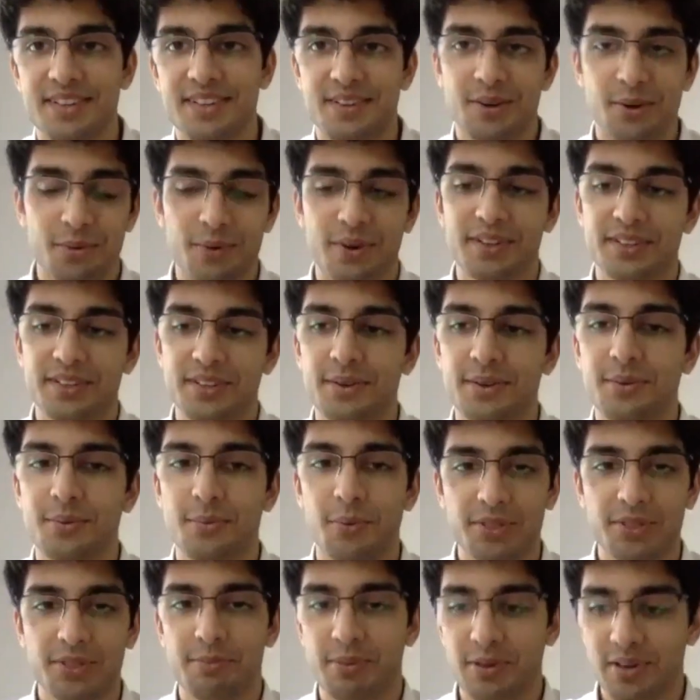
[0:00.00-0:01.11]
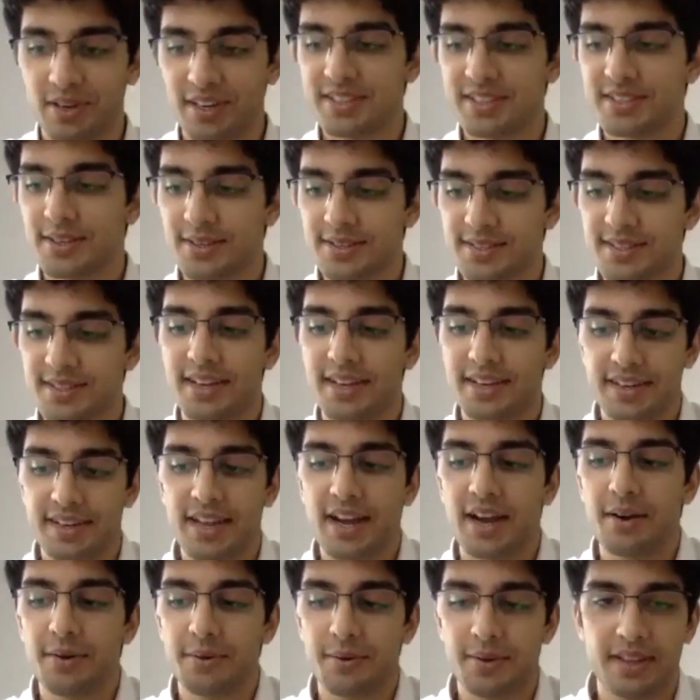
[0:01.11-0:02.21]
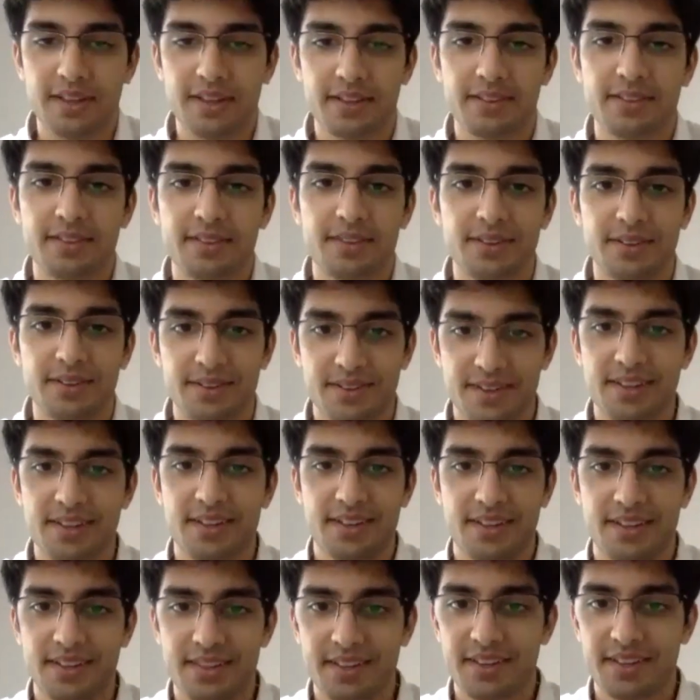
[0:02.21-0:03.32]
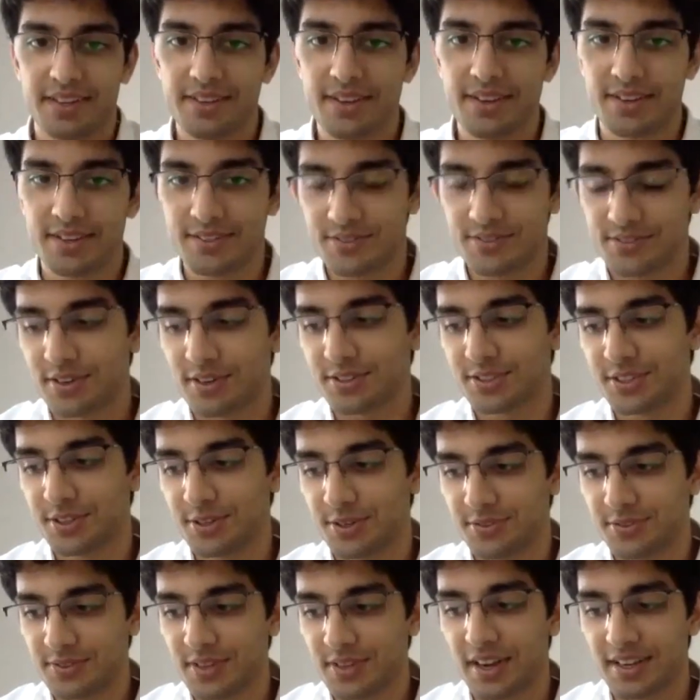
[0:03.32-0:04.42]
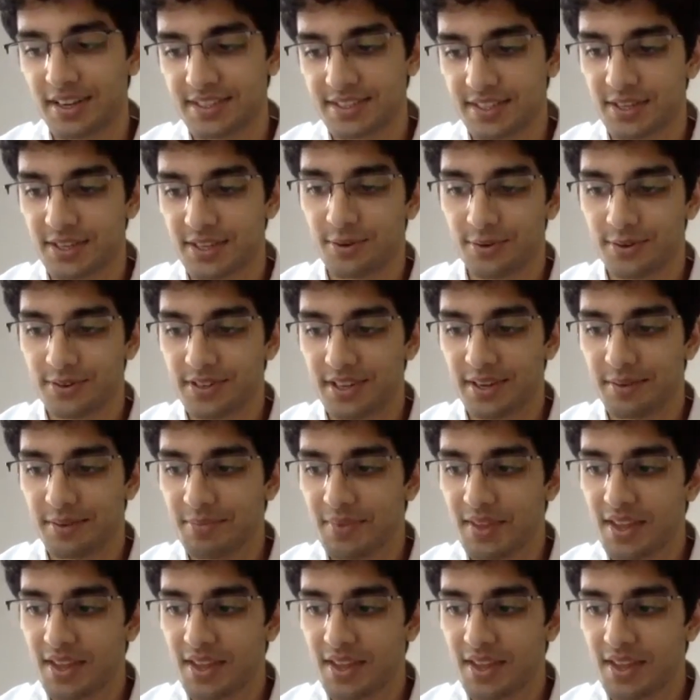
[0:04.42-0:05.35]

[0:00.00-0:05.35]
owing to what the police looks like now in the entire structure of Thai security.